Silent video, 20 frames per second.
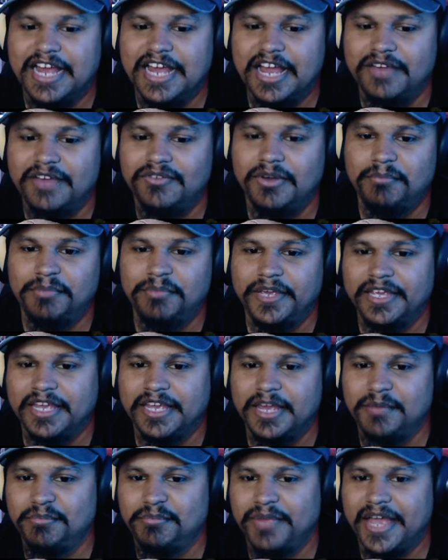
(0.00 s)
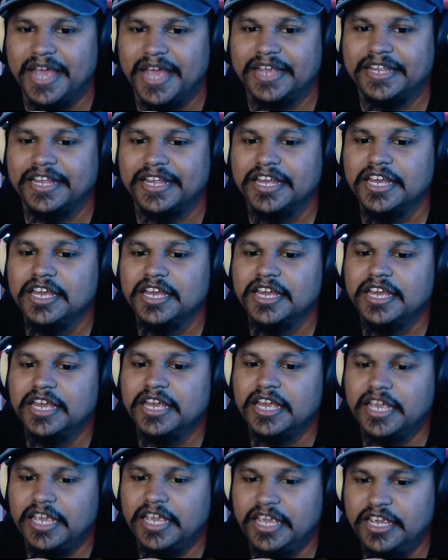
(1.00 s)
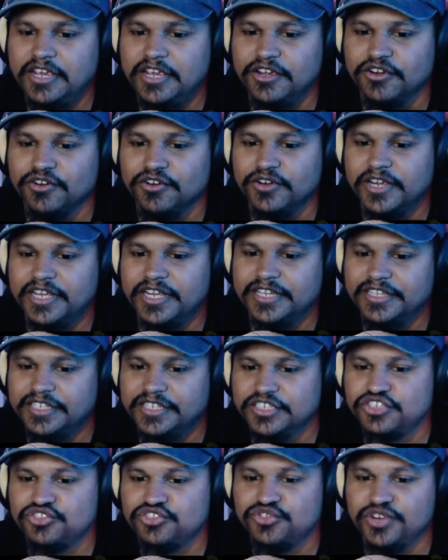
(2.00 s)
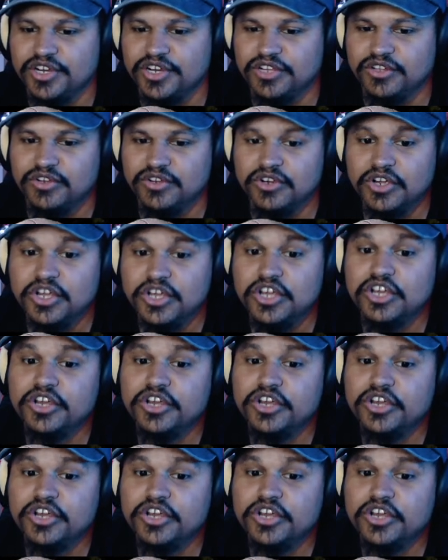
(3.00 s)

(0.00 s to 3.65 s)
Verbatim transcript: have a big impact here in this trailer